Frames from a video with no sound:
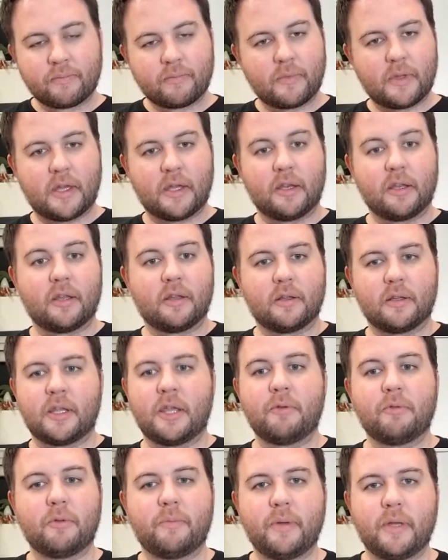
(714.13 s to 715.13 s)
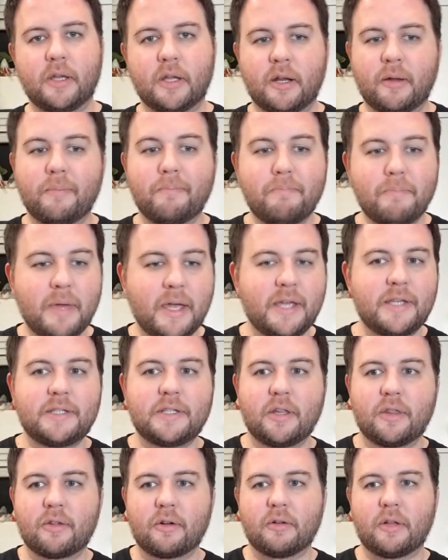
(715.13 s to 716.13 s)
and he would be an
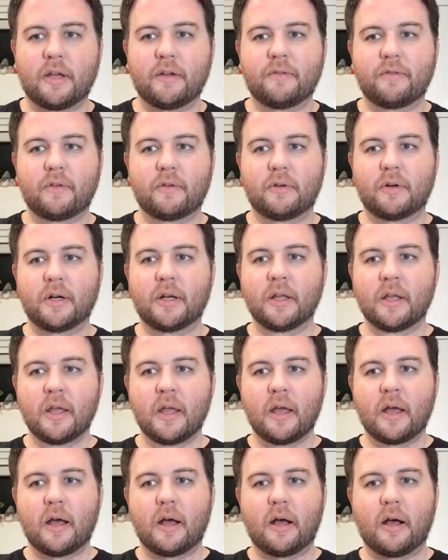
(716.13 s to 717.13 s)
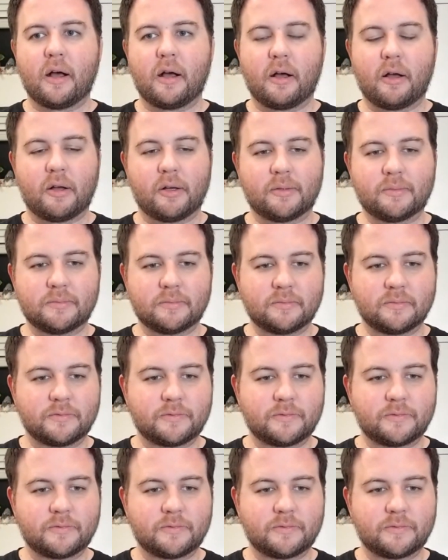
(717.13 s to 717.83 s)
amazing third line forward um,